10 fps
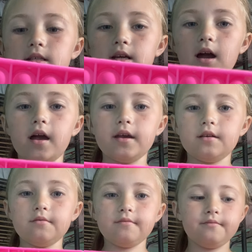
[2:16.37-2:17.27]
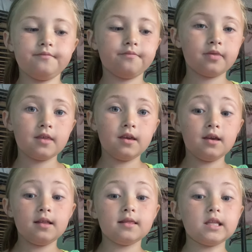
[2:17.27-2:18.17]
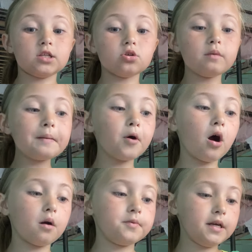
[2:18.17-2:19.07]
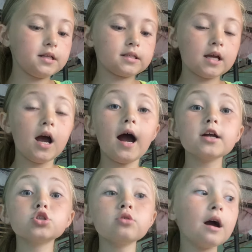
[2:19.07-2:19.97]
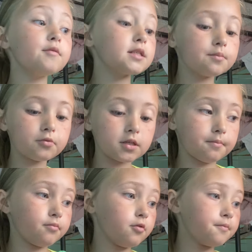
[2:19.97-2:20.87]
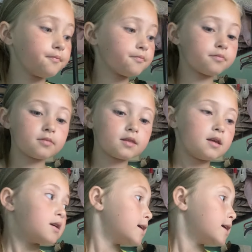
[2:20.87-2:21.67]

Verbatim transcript: side. That's all my poppets. I do have a simple I don't want my